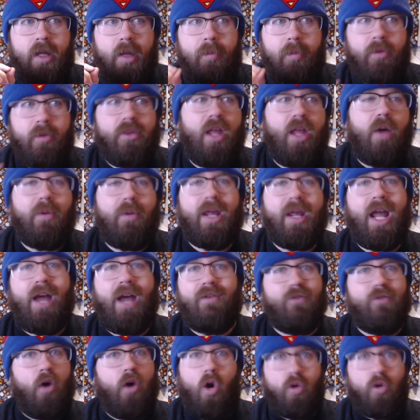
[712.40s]
But now we
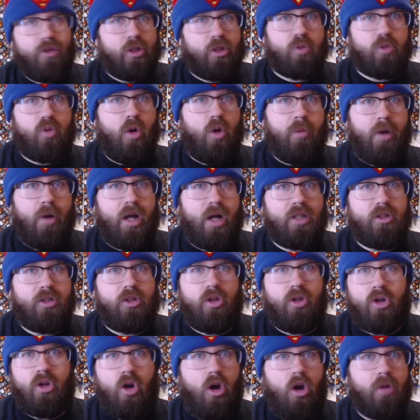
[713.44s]
have all these robots,
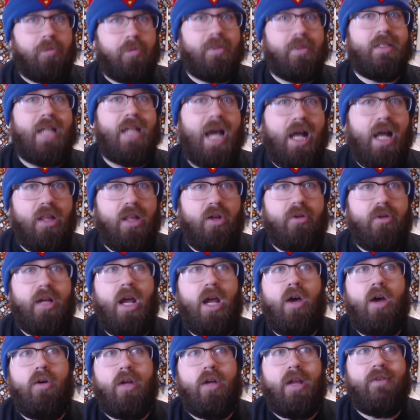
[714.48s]
they're called Metallo.
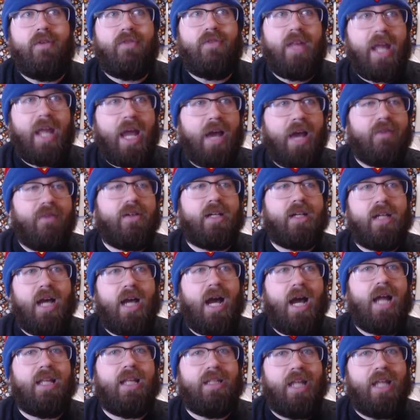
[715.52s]
Now, if they have a
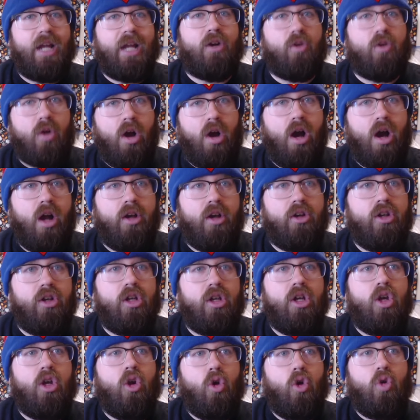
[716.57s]
guy later on
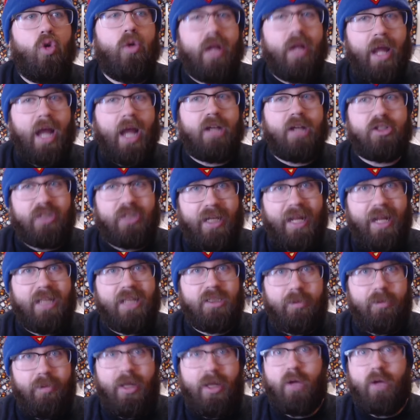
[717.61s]
who actually ends
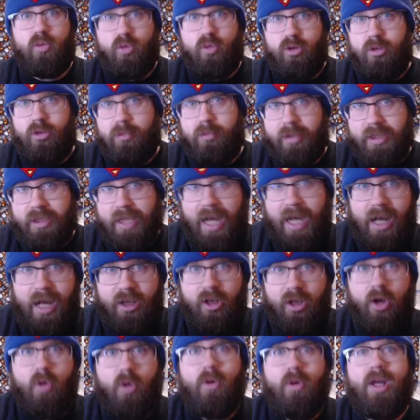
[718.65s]
up being real
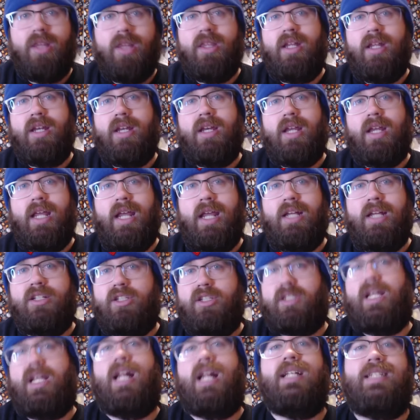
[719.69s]
Metallo and then he
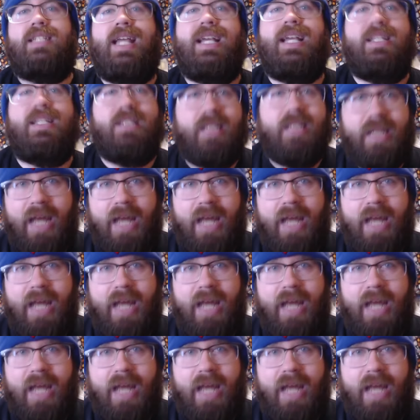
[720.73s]
just kind of takes the